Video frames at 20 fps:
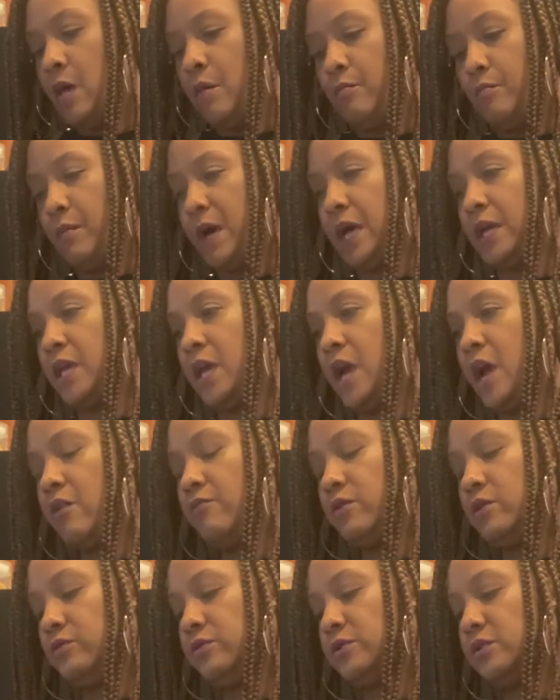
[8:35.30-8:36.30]
My
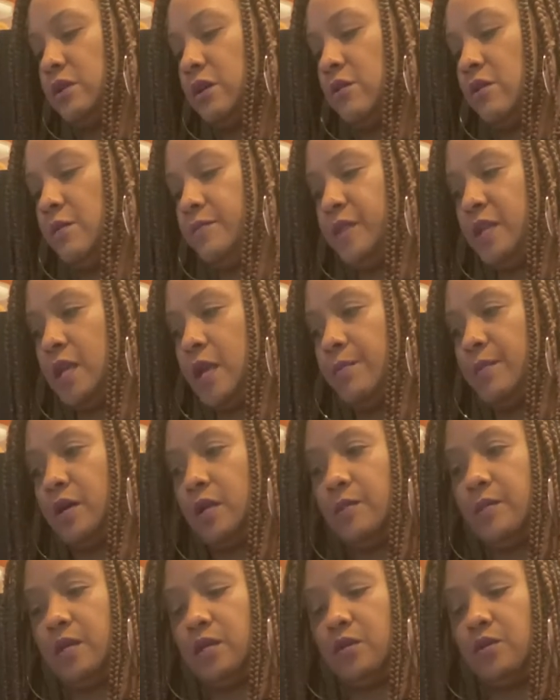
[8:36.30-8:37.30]
Caro syrup that I'm going
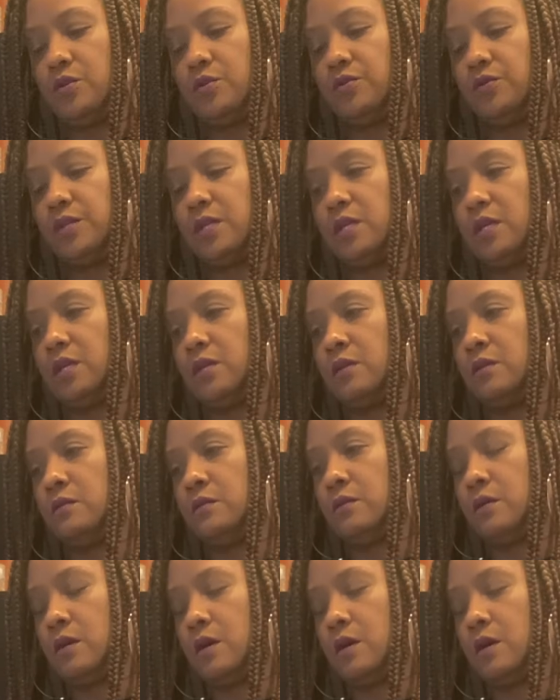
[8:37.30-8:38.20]
to be using